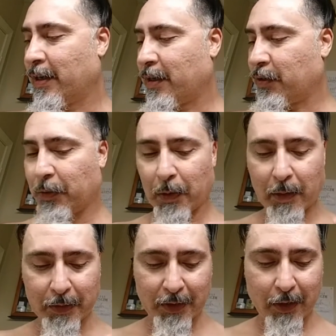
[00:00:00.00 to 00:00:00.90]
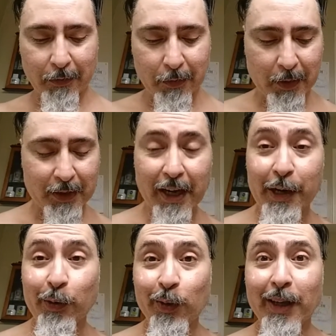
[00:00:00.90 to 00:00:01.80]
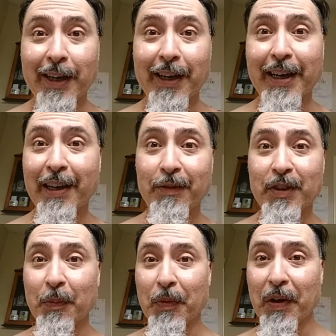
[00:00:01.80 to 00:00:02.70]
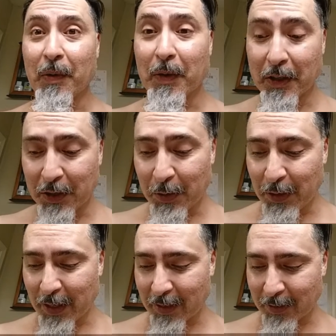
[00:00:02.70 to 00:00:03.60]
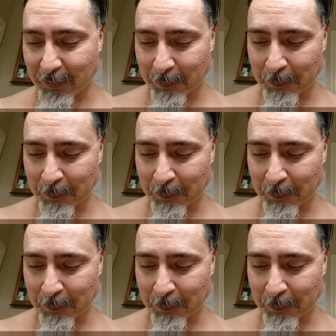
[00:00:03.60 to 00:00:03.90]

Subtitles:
as you probably saw from the title, I have something I want to show you guys.